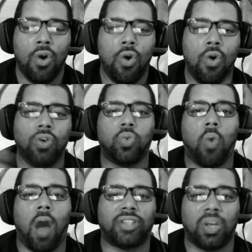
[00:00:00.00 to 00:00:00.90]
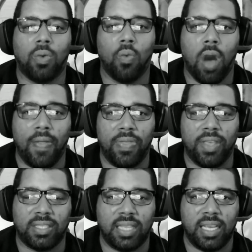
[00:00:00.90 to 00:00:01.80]
who's watching what
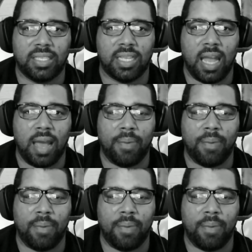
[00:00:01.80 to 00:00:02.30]
this season.